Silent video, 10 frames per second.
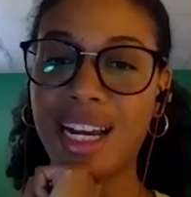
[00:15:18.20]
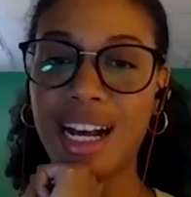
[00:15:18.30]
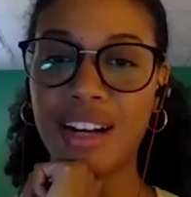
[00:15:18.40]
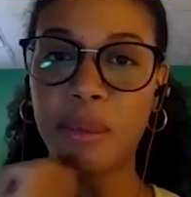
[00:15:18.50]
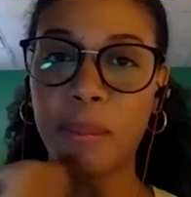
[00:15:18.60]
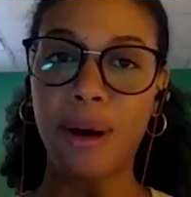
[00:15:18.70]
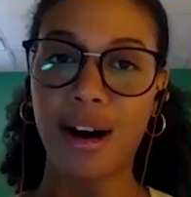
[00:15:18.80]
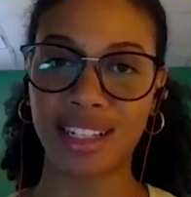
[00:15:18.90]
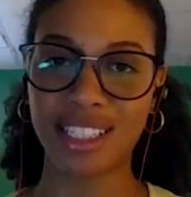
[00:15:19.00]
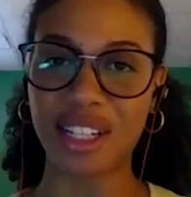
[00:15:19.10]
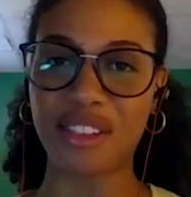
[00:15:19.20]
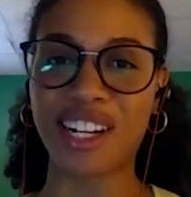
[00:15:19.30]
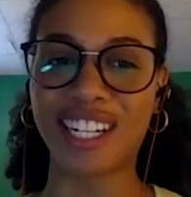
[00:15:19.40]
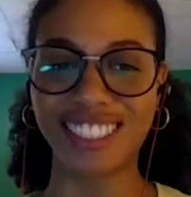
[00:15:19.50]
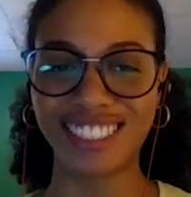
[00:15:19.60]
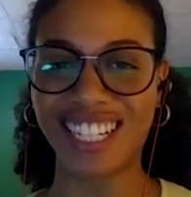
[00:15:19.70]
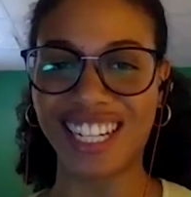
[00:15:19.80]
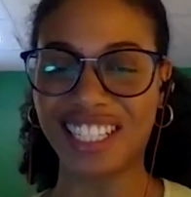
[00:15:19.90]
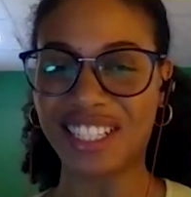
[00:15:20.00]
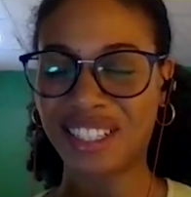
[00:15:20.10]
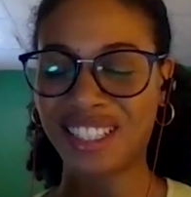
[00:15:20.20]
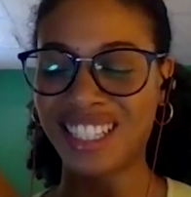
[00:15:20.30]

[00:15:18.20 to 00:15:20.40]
have a box of cards that I keep